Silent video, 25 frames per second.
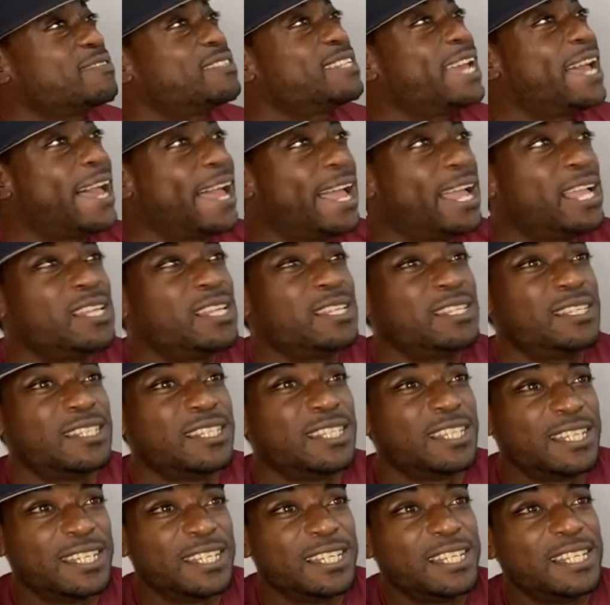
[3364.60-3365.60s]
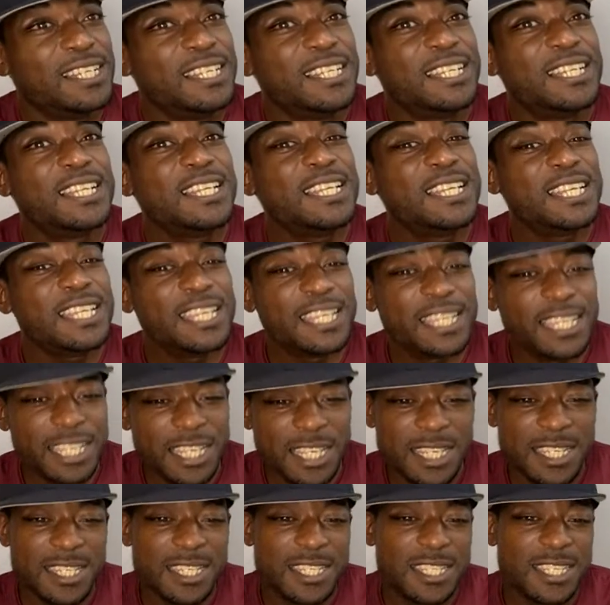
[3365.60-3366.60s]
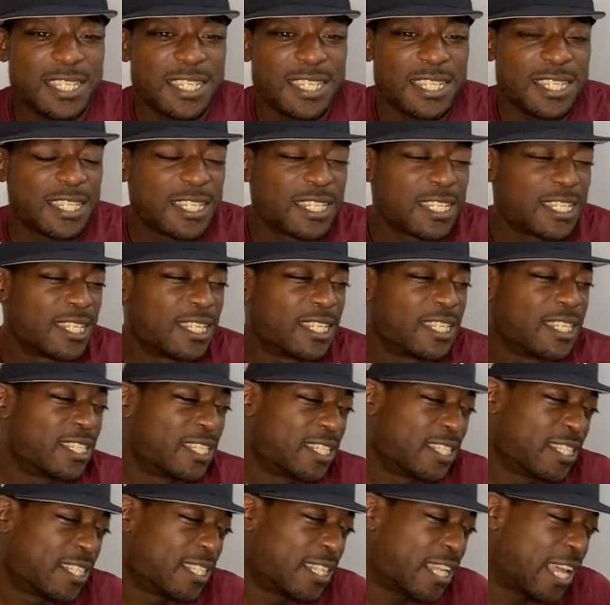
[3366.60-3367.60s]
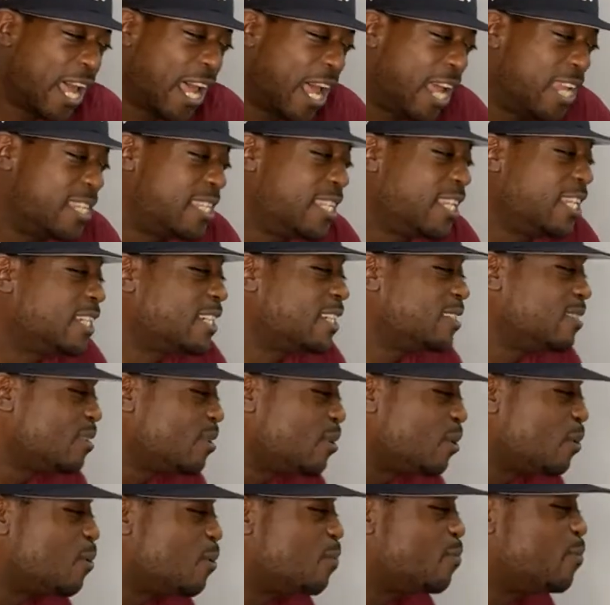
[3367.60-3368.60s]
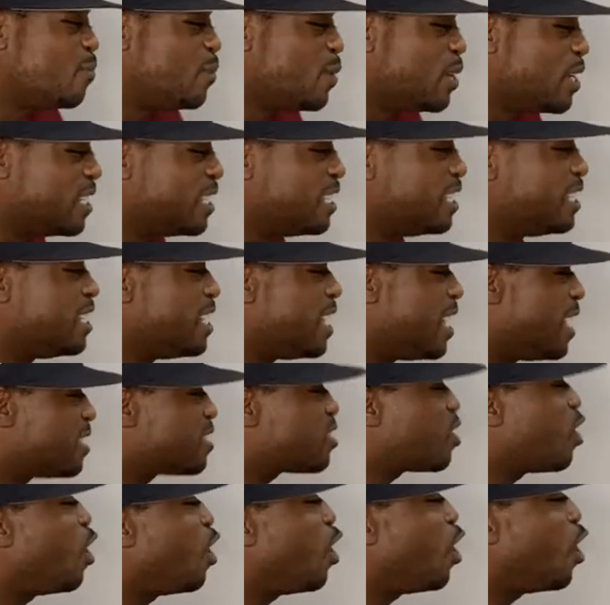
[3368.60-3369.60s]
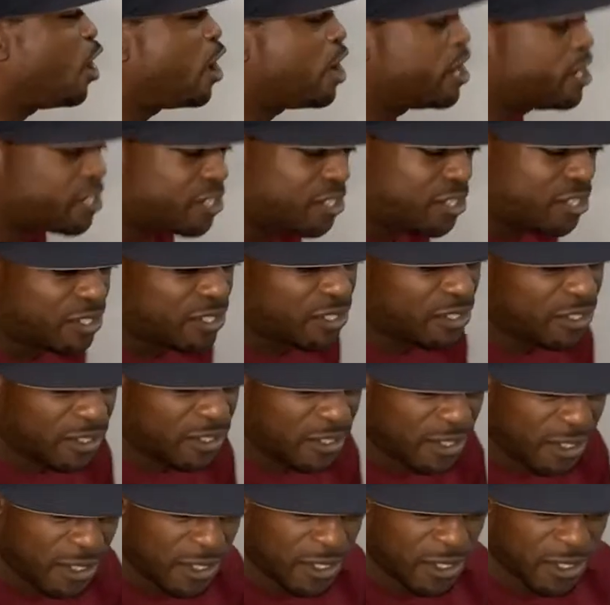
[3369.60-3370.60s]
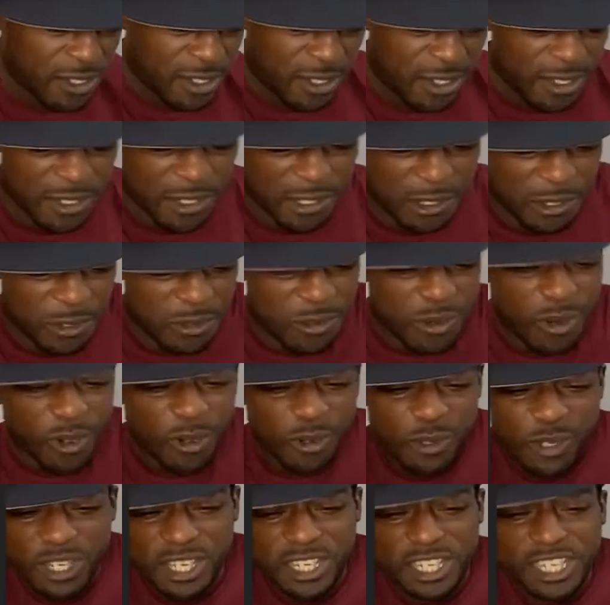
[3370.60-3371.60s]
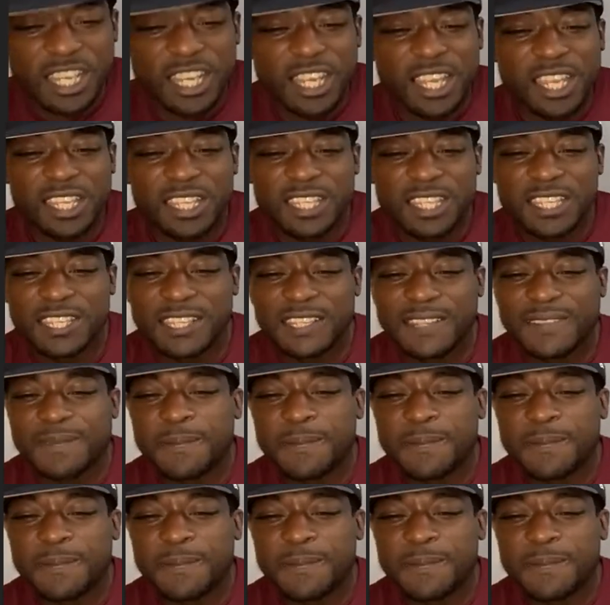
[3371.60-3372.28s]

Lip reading: of that is, I think, a little bit less harsh, you know, than the